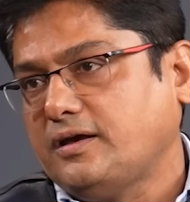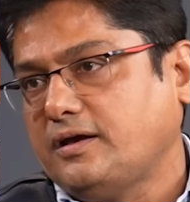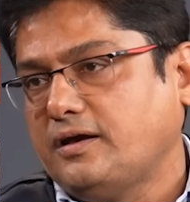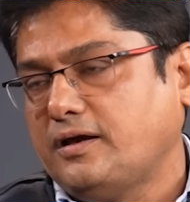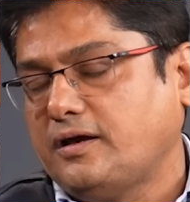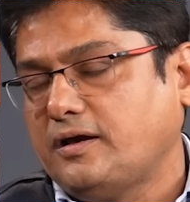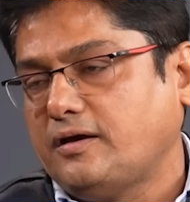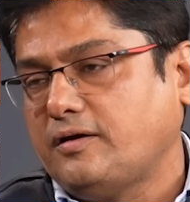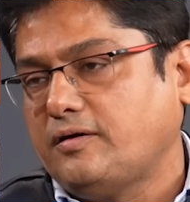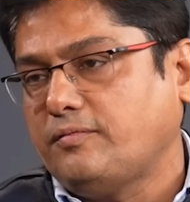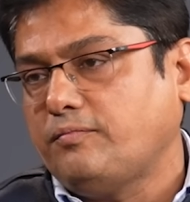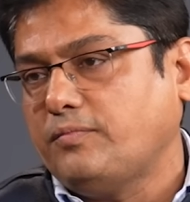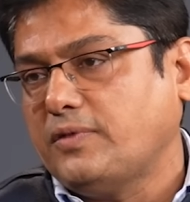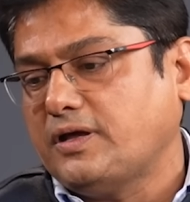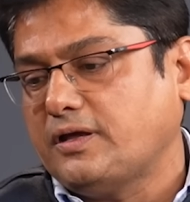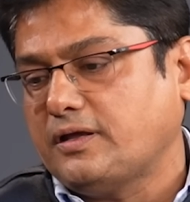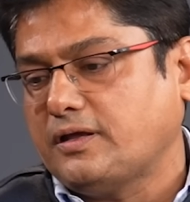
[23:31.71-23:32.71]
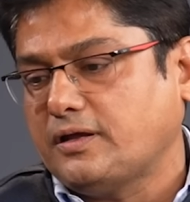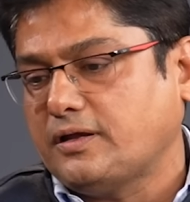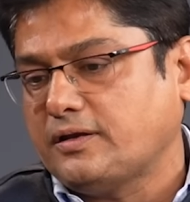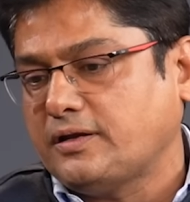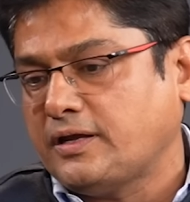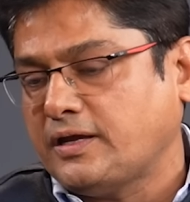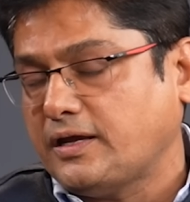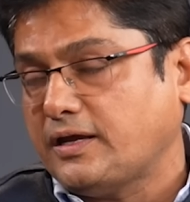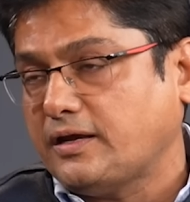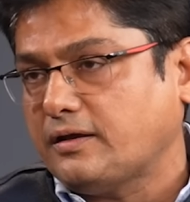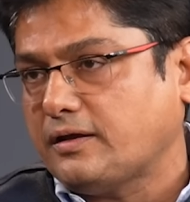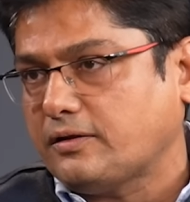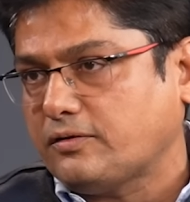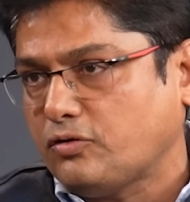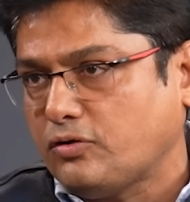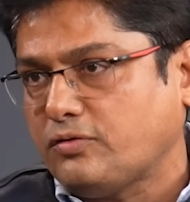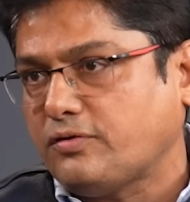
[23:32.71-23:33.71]

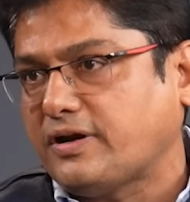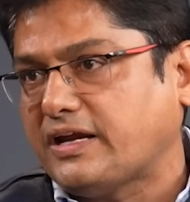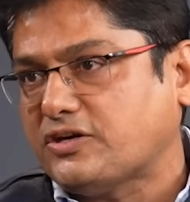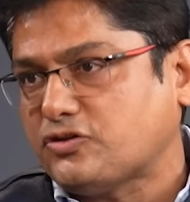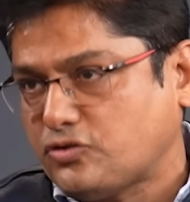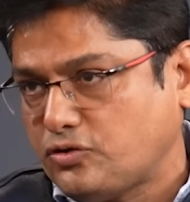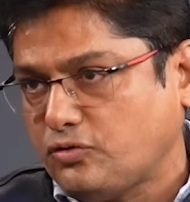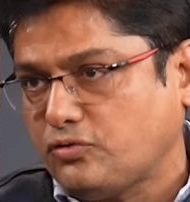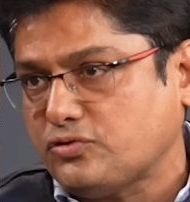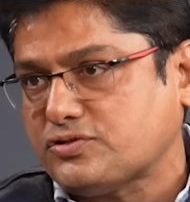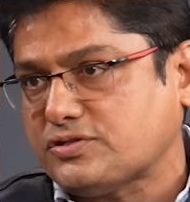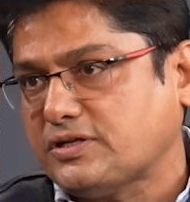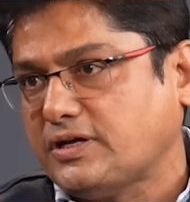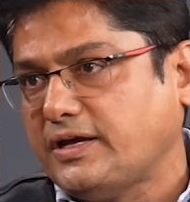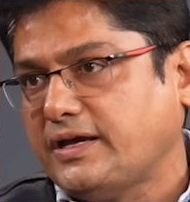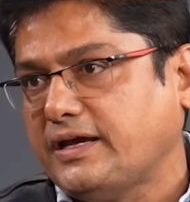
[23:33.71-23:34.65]
ratios